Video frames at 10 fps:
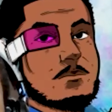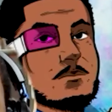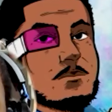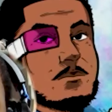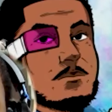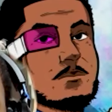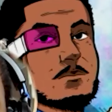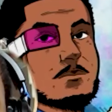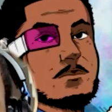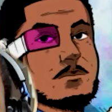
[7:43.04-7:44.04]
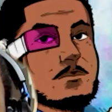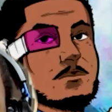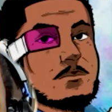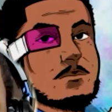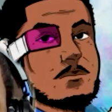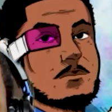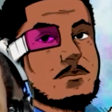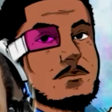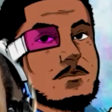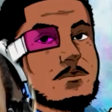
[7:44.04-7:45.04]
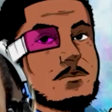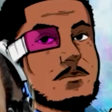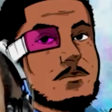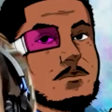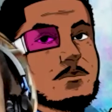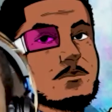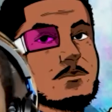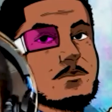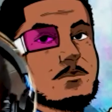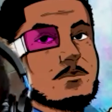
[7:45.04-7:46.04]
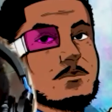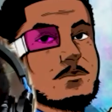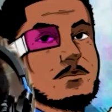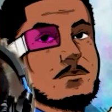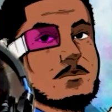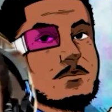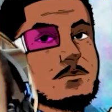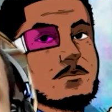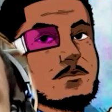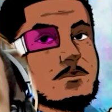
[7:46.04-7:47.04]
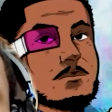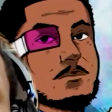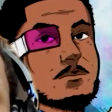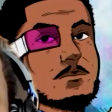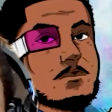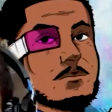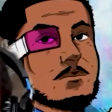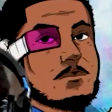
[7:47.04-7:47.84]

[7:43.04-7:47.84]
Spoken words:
The person shown says nothing.